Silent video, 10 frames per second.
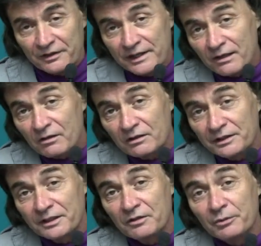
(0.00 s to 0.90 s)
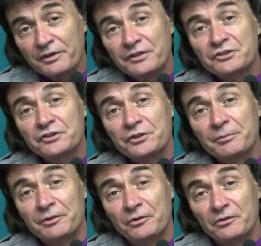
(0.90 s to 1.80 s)
Now I'll end with this
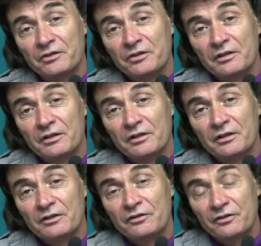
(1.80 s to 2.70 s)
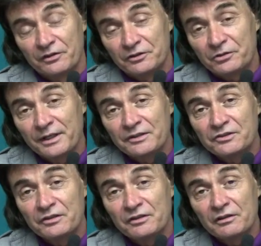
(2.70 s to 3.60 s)
tribute to the
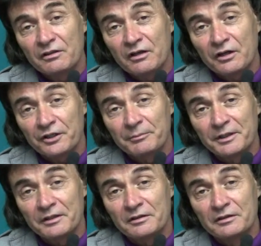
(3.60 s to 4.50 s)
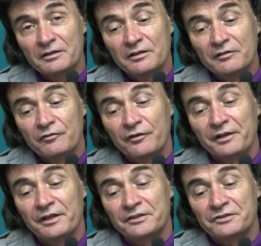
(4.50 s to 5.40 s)
Transcendental Argument for
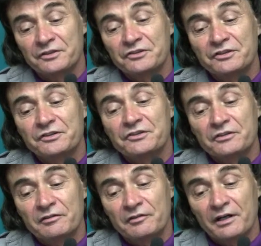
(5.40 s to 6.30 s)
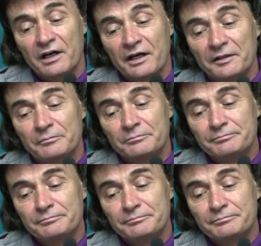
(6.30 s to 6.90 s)
the existence of God.